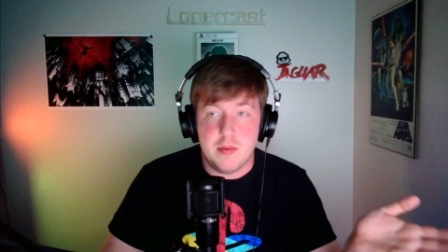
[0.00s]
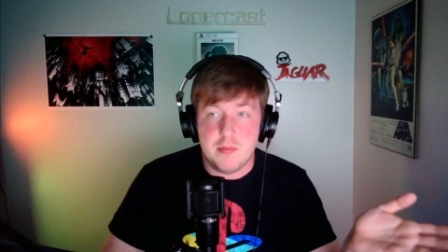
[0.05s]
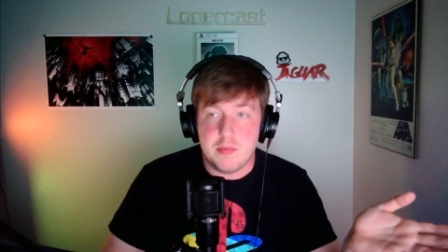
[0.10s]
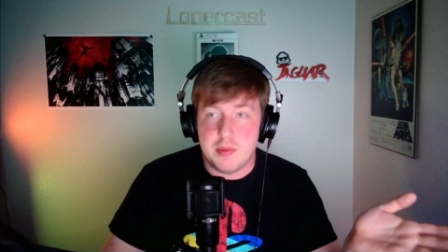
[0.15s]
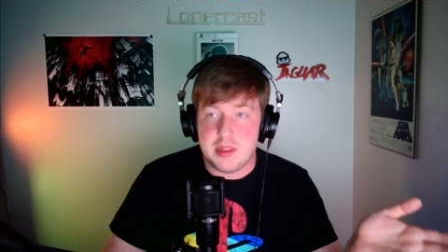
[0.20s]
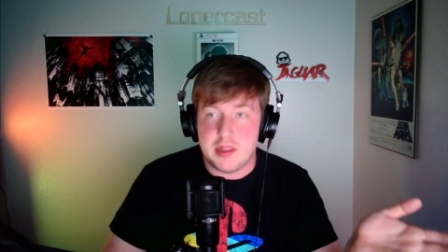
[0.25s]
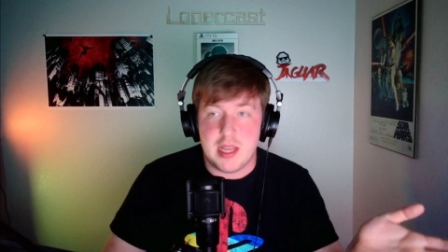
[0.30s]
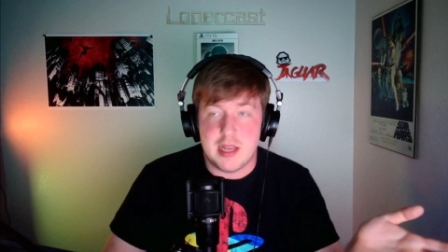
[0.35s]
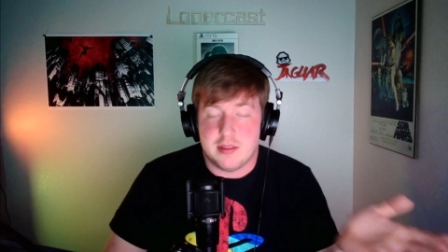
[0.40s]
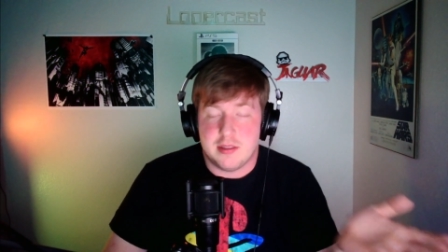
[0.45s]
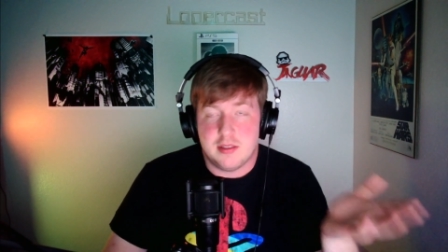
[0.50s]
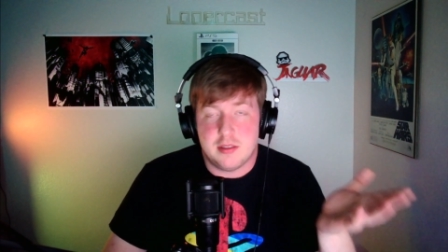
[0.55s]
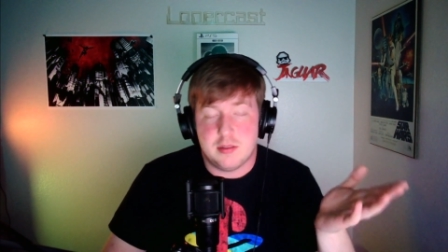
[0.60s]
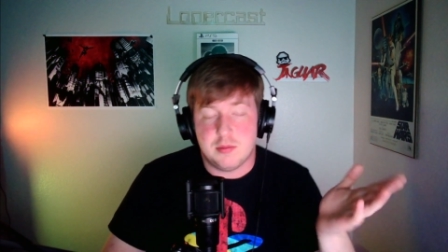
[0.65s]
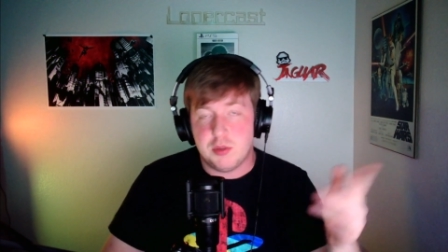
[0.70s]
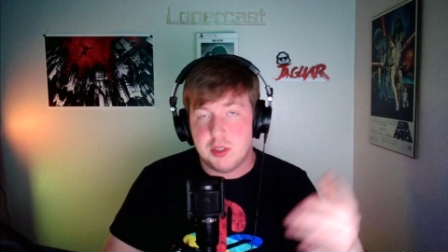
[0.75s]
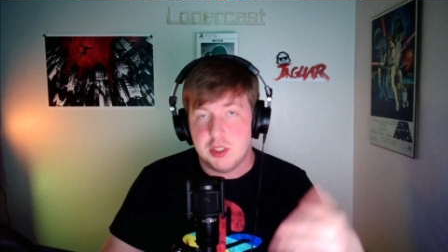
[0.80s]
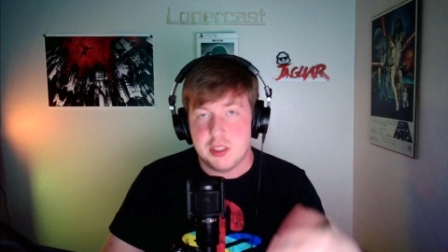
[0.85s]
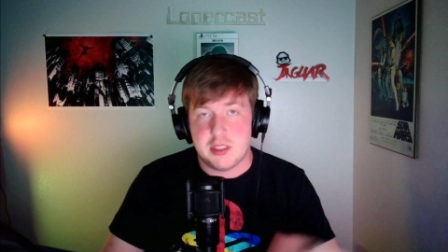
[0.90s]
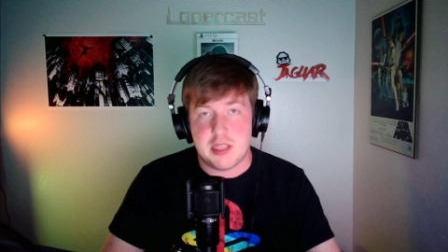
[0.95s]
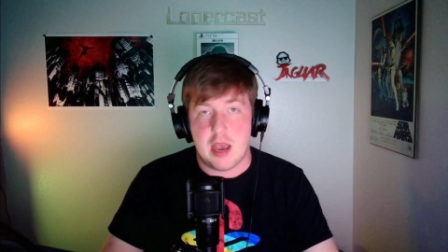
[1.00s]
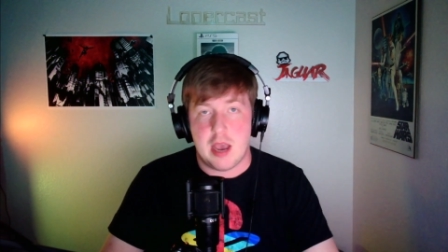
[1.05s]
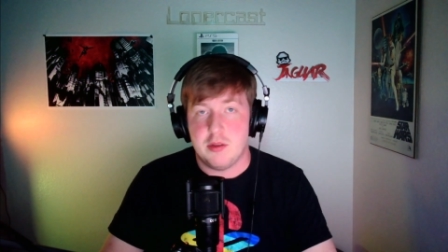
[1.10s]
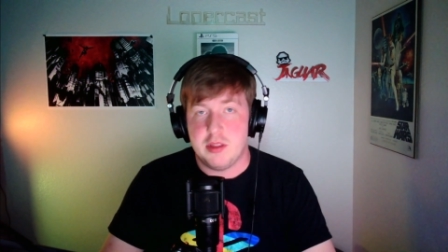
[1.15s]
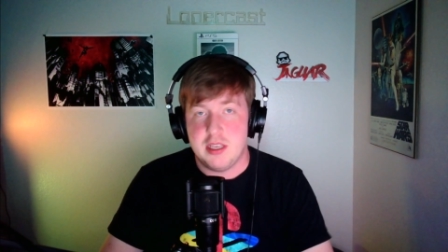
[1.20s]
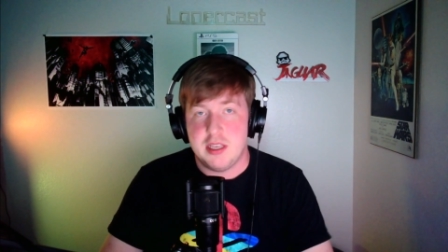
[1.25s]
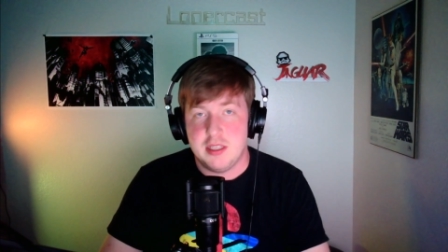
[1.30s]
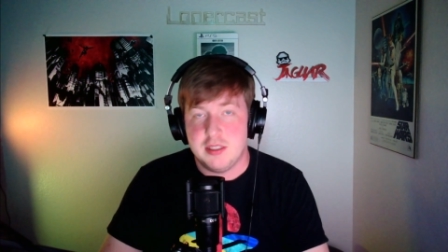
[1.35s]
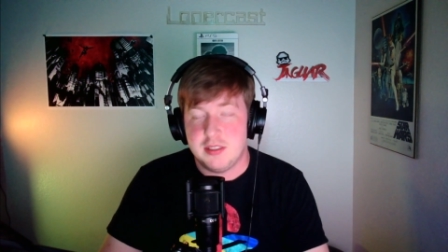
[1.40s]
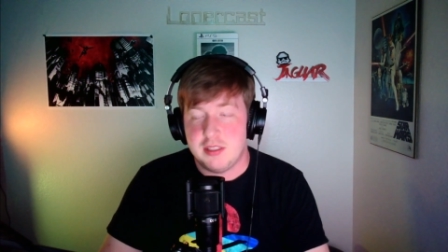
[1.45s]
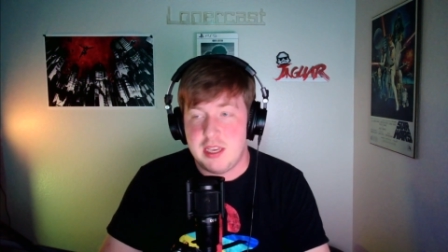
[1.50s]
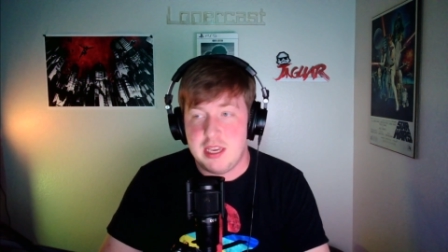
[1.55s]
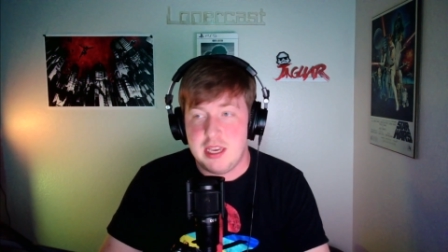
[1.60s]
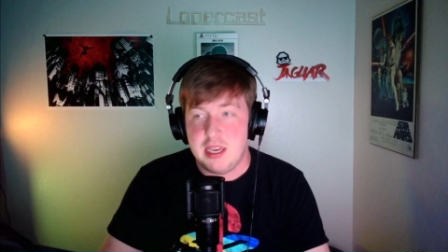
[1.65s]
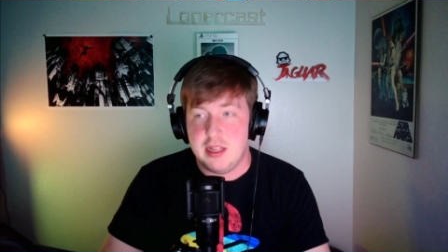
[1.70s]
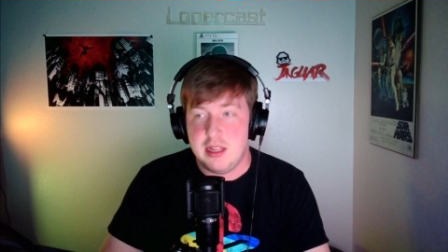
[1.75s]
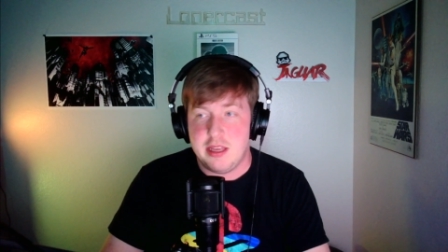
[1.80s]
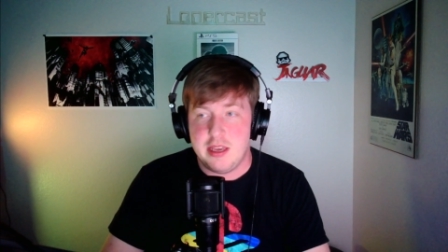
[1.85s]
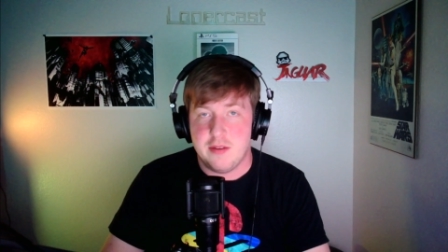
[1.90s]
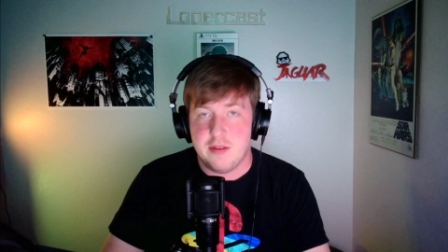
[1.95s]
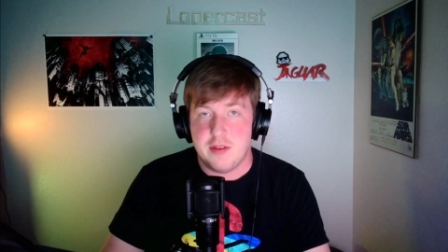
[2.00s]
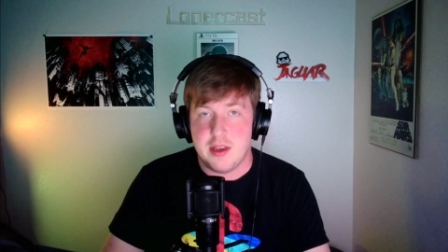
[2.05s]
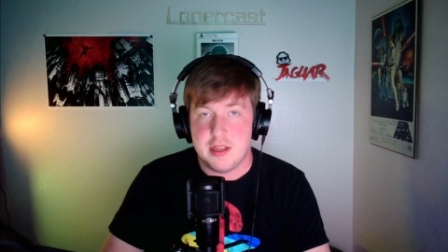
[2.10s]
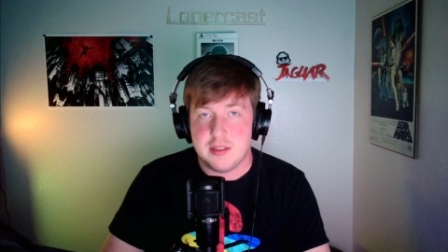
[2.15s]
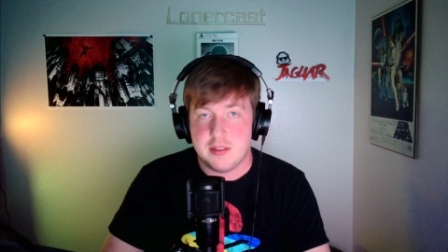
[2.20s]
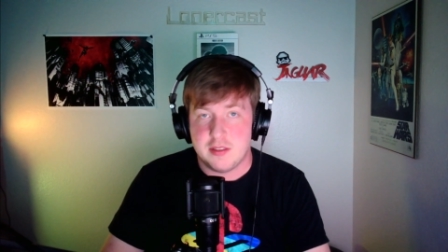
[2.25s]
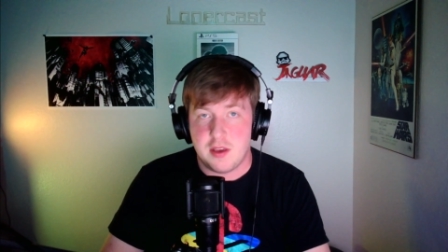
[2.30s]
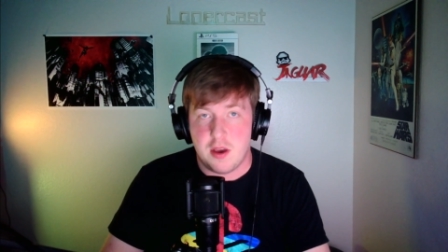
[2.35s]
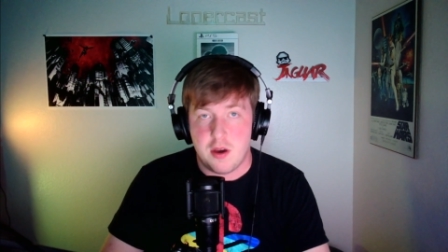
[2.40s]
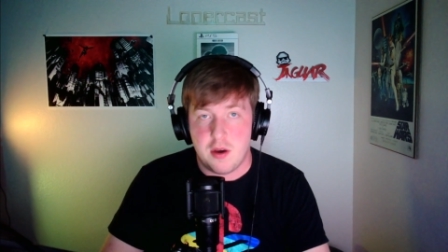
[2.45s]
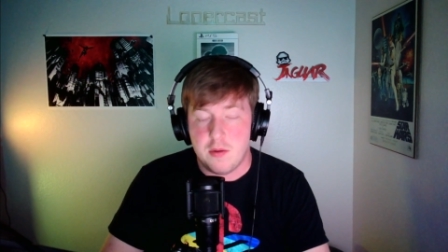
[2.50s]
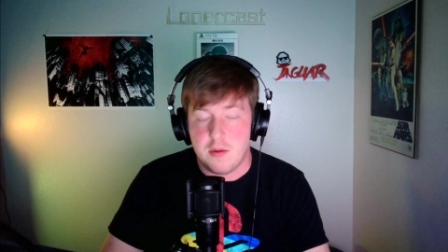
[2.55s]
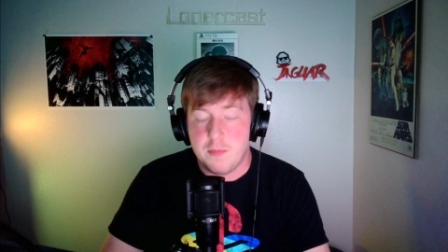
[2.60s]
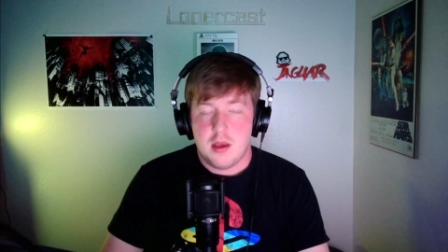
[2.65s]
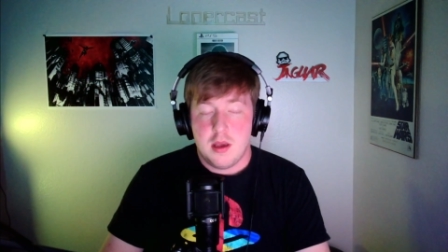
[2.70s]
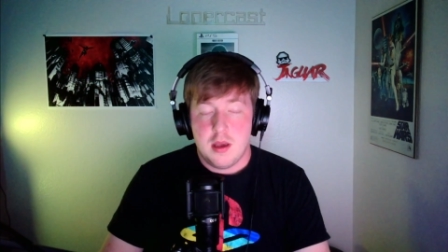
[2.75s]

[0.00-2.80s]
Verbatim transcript: but that's just how these Keighley events go.